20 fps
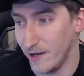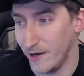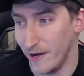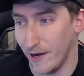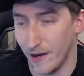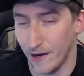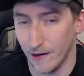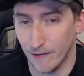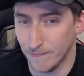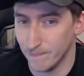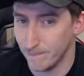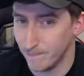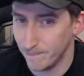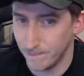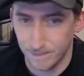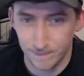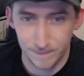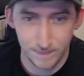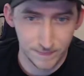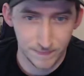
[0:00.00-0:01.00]
Now,
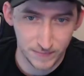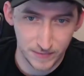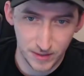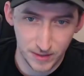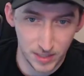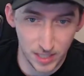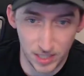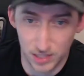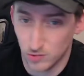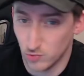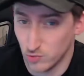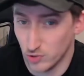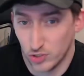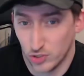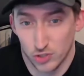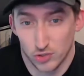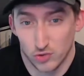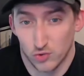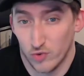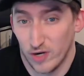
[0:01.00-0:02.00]
this was
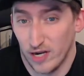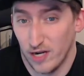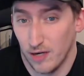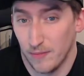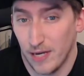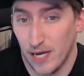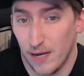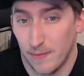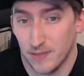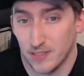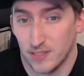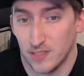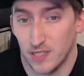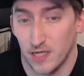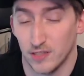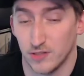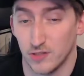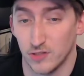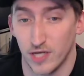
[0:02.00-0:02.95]
just a random happenstance.